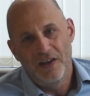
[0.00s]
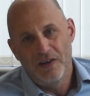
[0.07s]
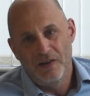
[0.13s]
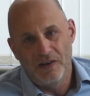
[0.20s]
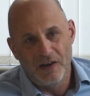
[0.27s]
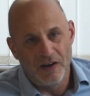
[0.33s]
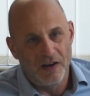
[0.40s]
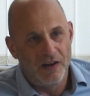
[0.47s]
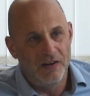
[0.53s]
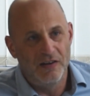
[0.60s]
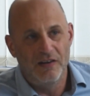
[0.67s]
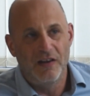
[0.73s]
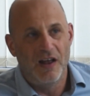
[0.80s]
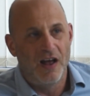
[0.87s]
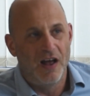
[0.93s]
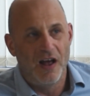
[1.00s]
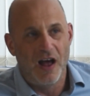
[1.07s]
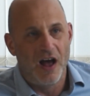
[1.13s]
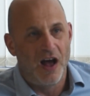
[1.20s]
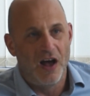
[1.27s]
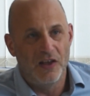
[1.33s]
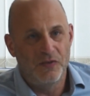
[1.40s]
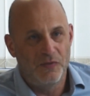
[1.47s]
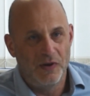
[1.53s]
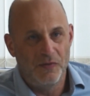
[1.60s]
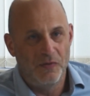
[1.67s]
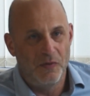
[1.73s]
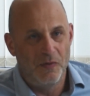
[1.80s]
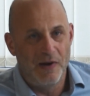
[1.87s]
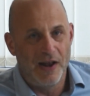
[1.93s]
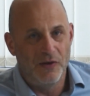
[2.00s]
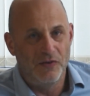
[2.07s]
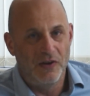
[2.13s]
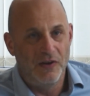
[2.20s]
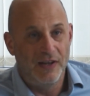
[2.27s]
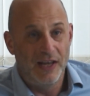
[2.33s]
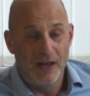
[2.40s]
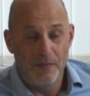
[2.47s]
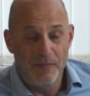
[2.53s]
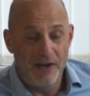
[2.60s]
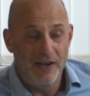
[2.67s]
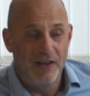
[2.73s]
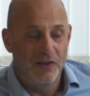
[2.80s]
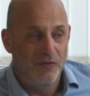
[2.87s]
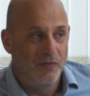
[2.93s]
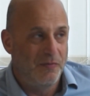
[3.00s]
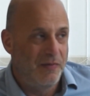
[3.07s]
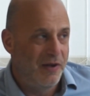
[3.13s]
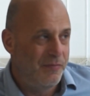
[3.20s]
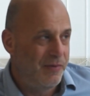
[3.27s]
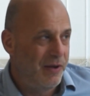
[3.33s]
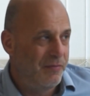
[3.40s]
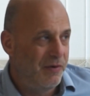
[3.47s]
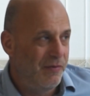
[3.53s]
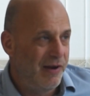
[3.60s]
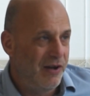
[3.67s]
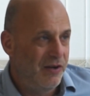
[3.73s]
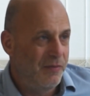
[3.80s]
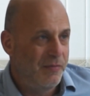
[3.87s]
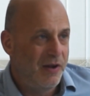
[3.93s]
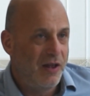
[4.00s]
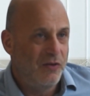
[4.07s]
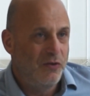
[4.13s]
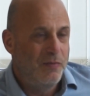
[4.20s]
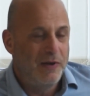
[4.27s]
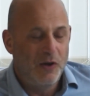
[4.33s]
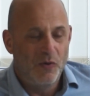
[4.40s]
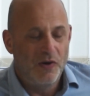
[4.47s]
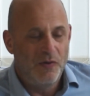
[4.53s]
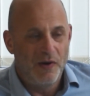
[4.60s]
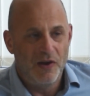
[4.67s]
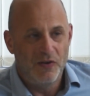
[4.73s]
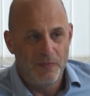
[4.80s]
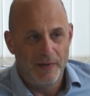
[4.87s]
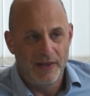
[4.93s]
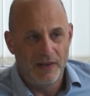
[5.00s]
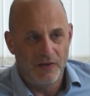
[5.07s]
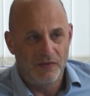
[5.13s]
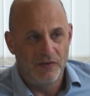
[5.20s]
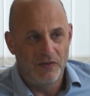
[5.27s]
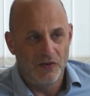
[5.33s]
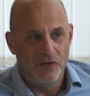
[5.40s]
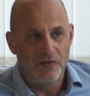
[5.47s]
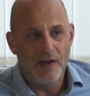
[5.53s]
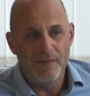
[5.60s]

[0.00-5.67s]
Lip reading: You can't ask for it from around you. You can get opinions from people around you, but ultimately you're on your own to make those decisions.